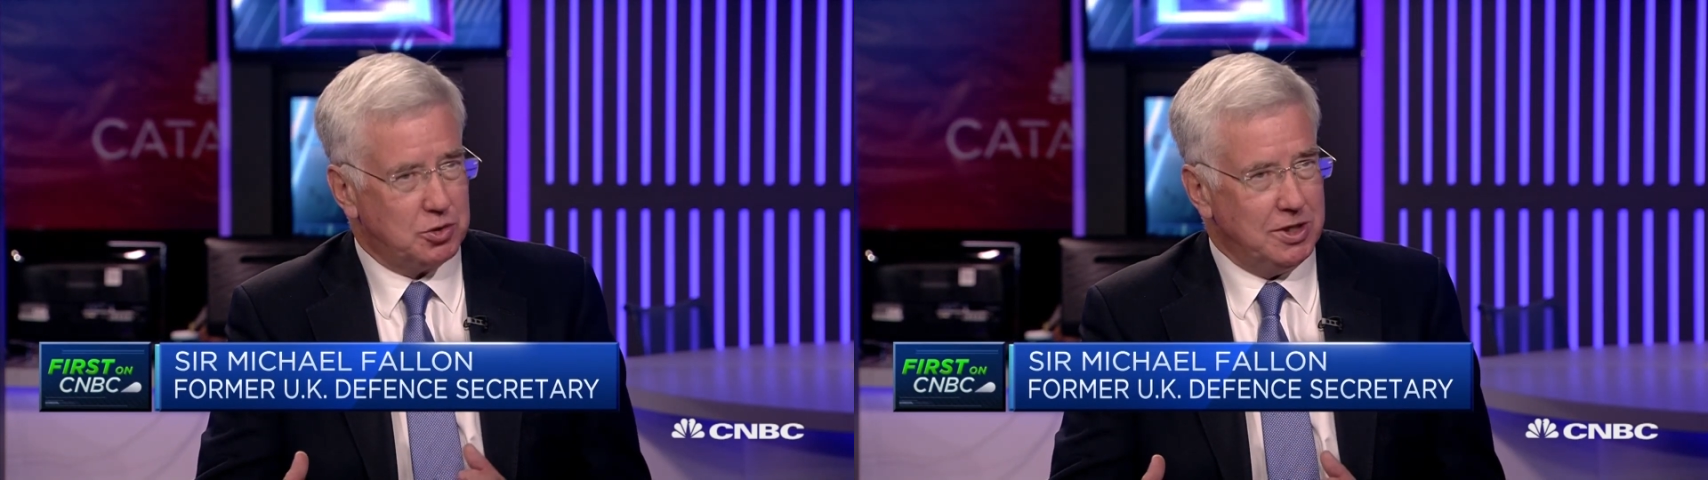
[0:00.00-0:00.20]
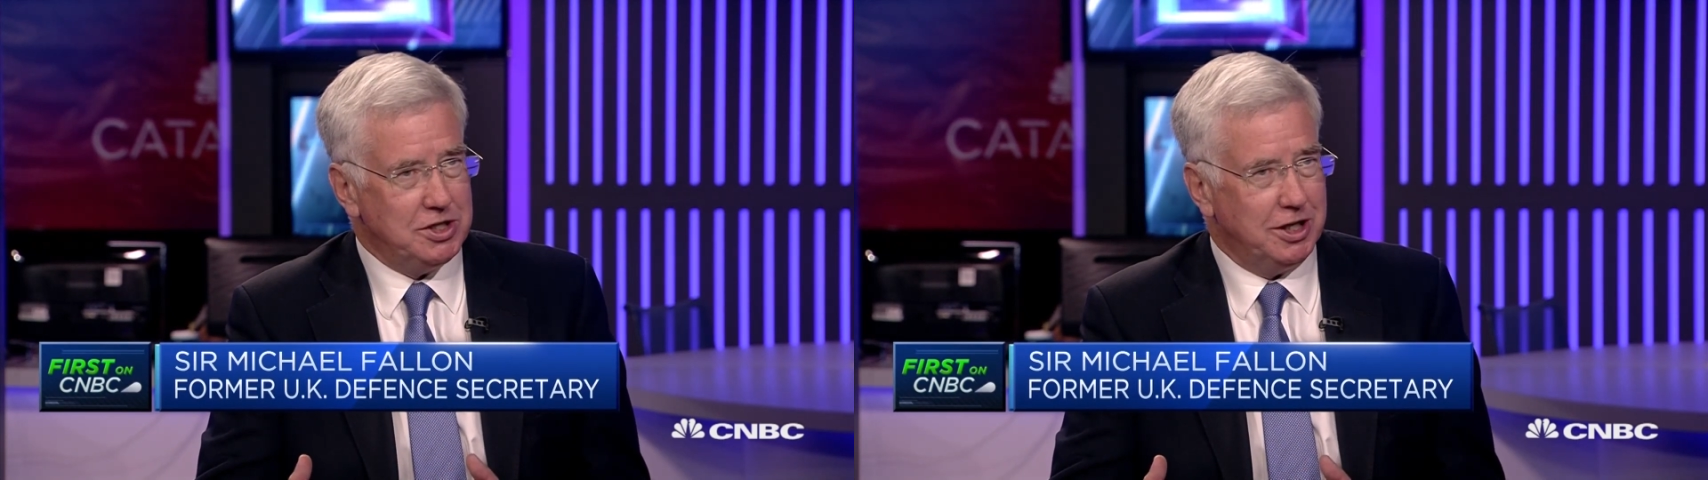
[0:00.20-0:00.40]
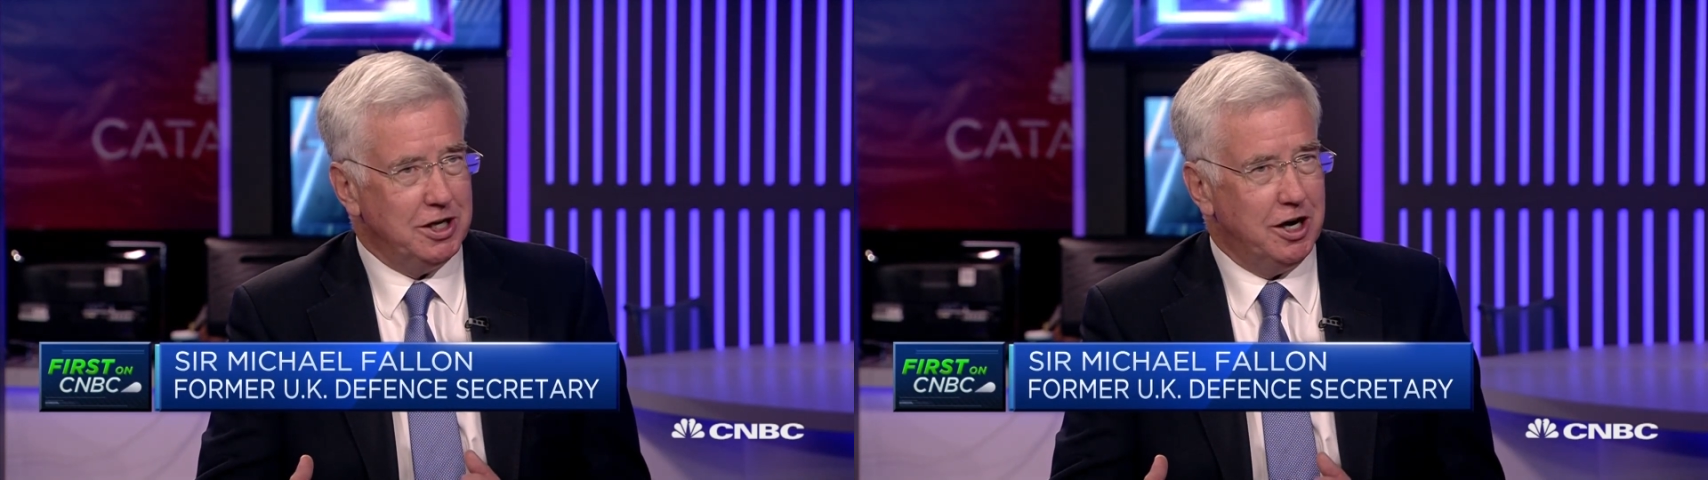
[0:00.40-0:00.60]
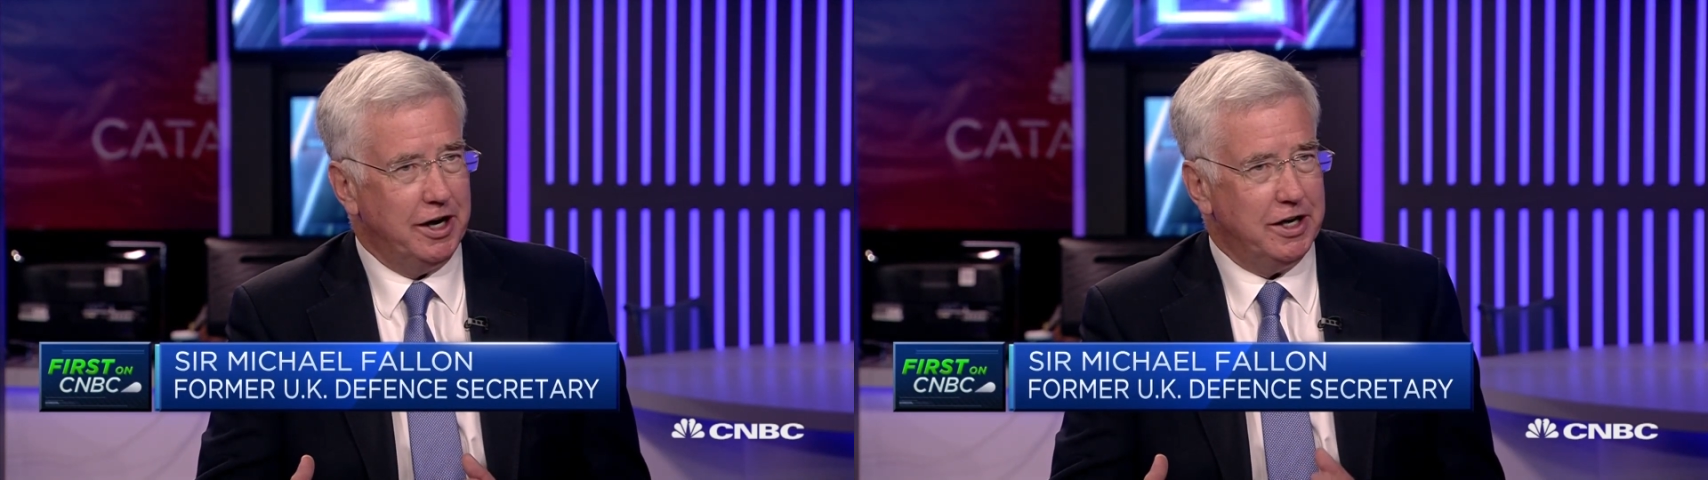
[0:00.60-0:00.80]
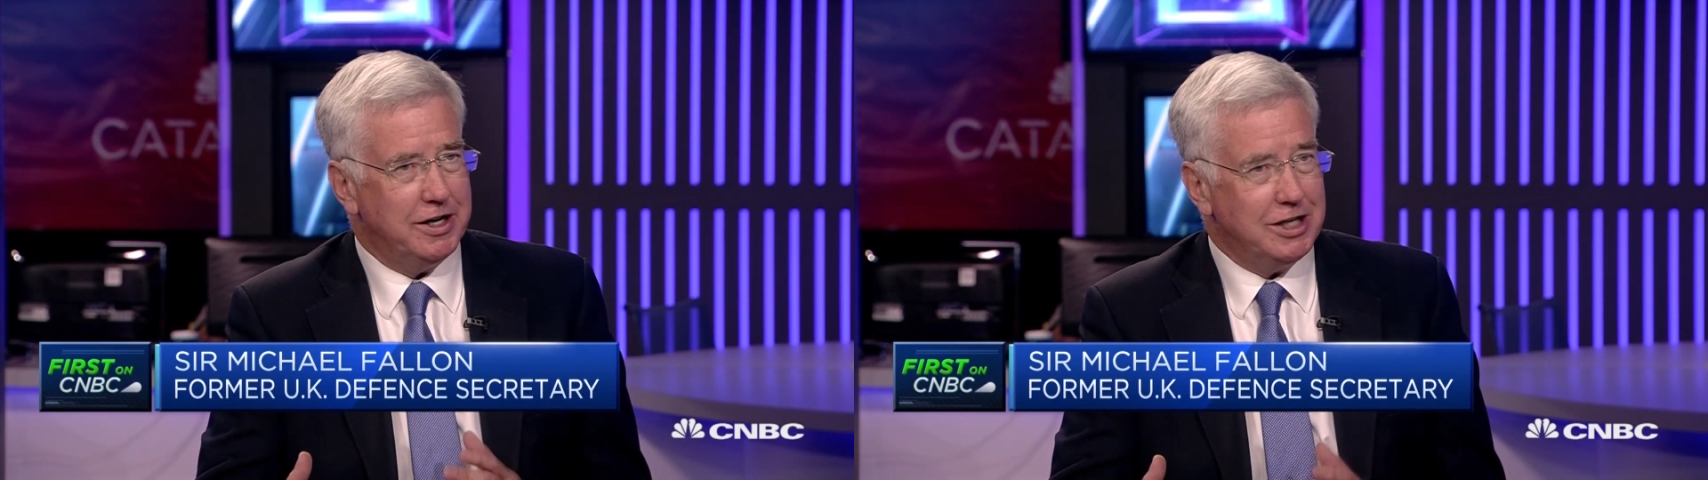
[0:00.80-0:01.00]

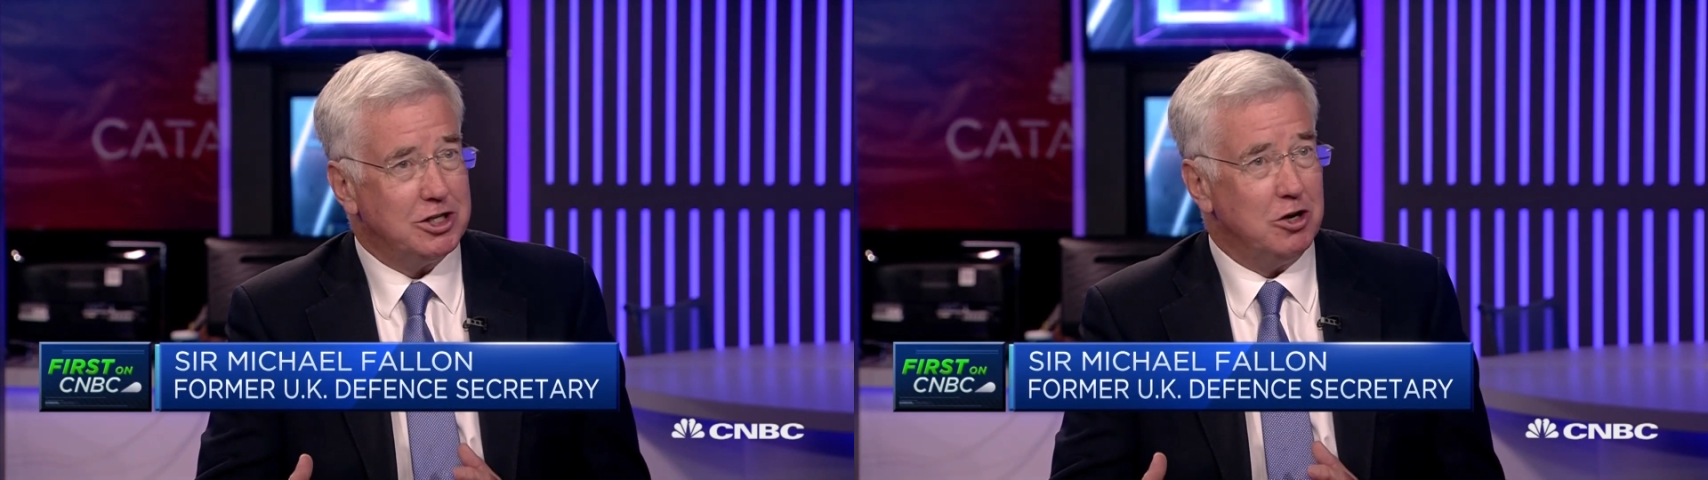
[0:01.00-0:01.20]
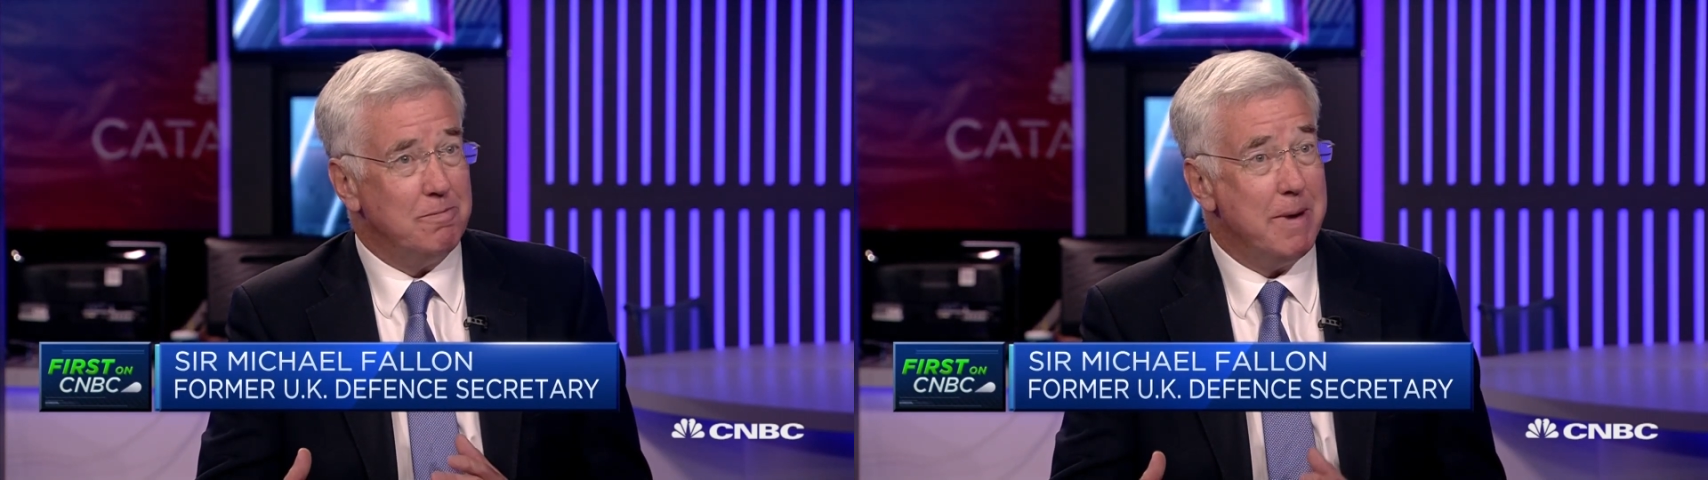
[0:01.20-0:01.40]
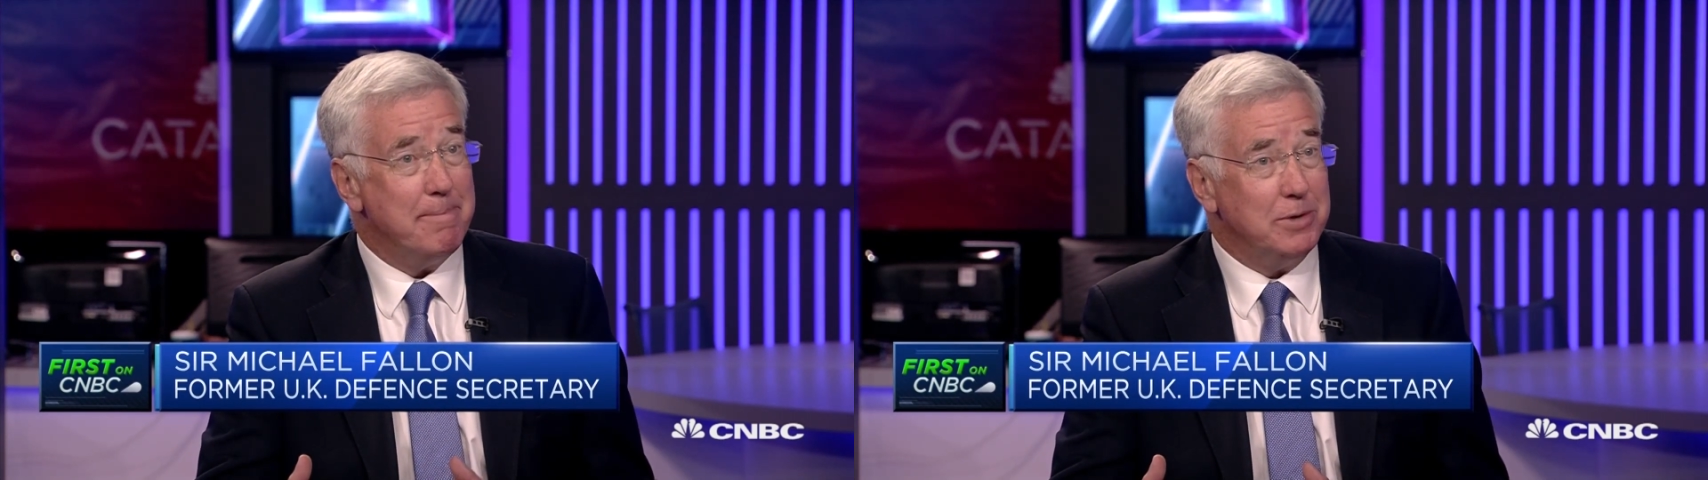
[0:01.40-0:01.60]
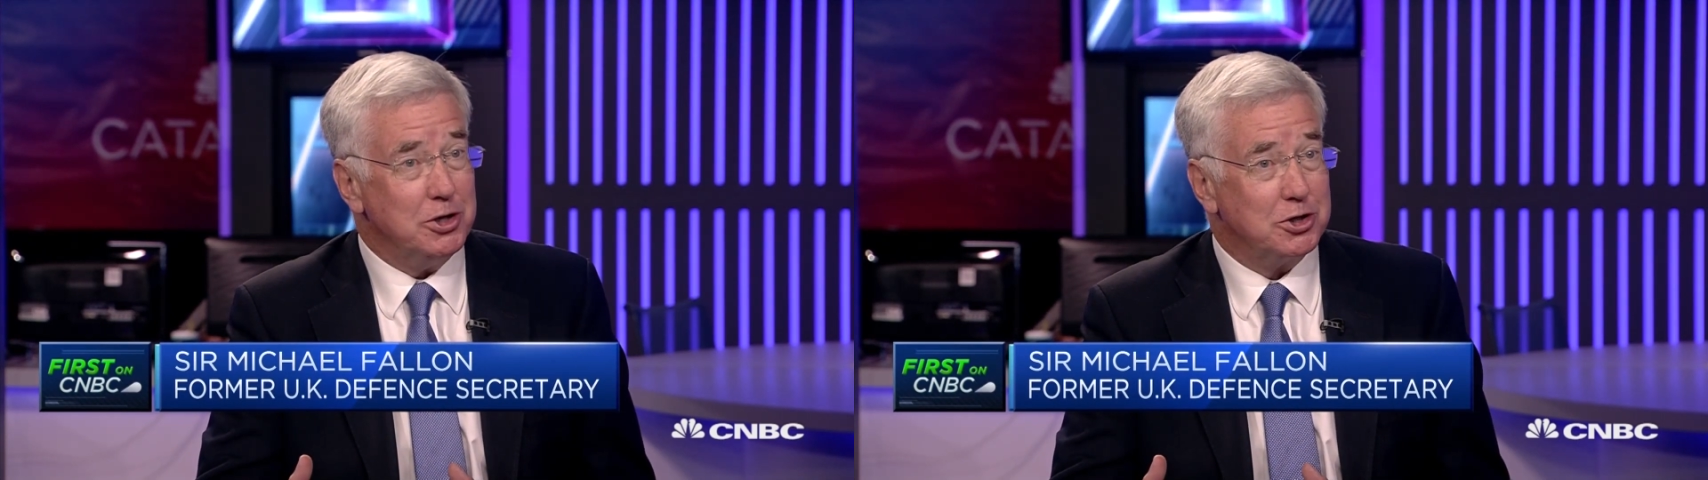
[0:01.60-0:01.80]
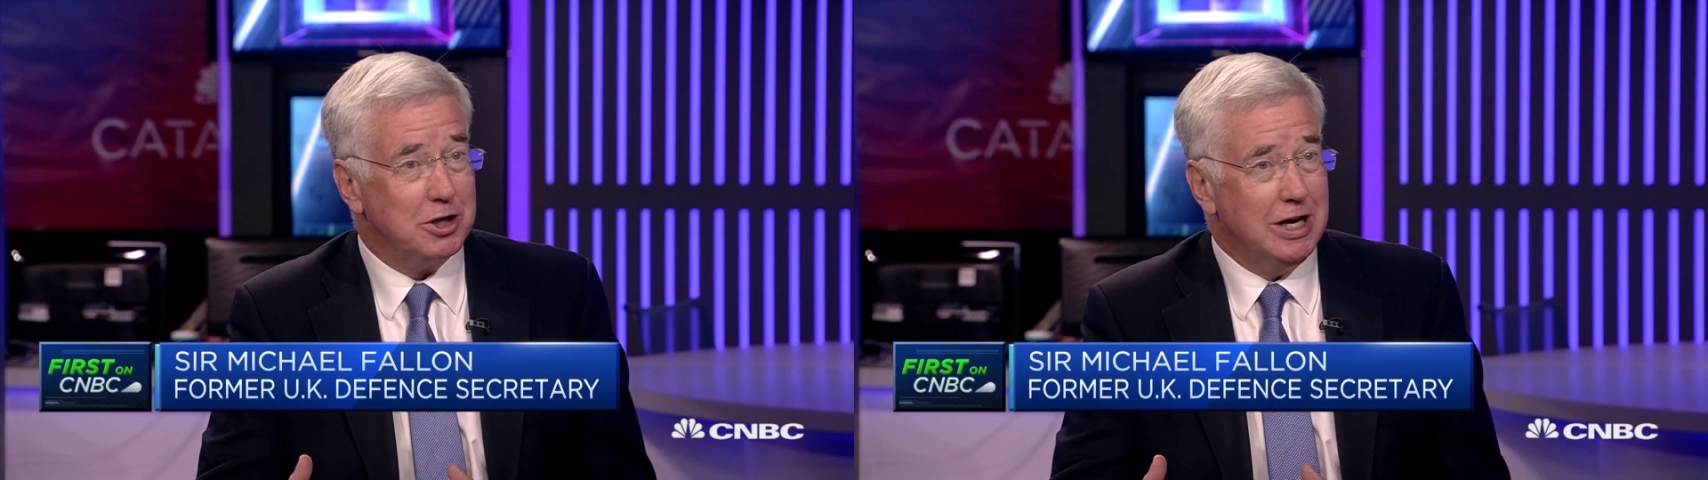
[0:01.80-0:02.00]
29 NATO
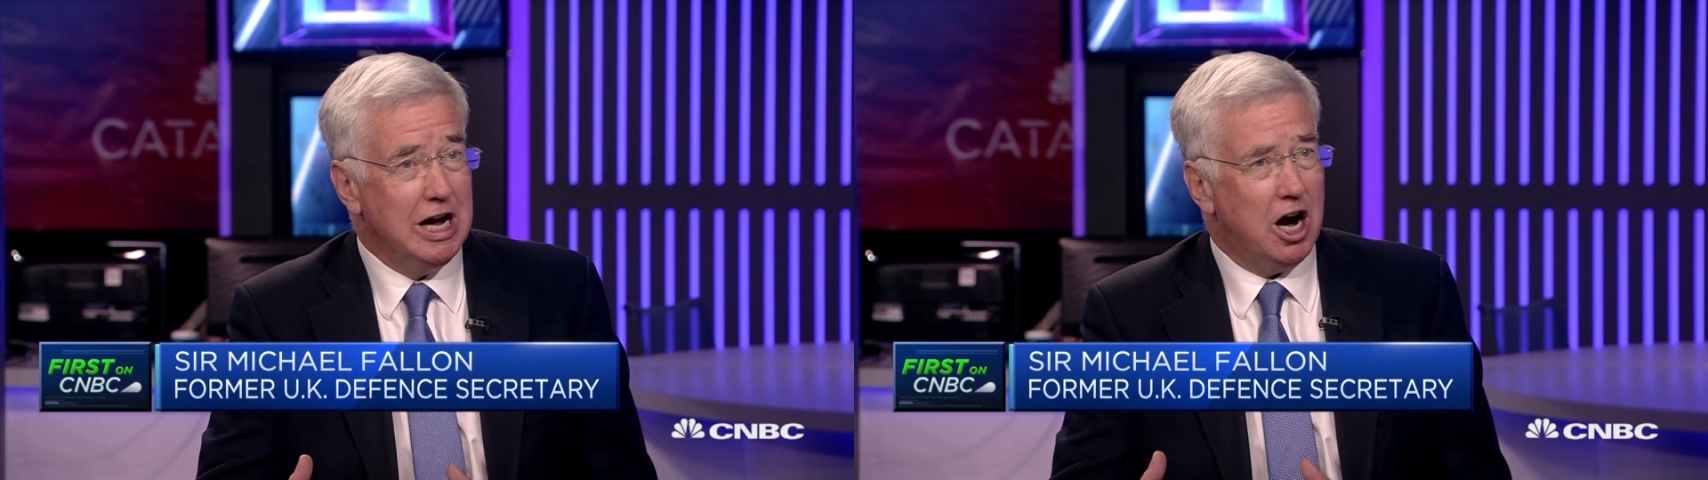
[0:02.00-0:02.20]
members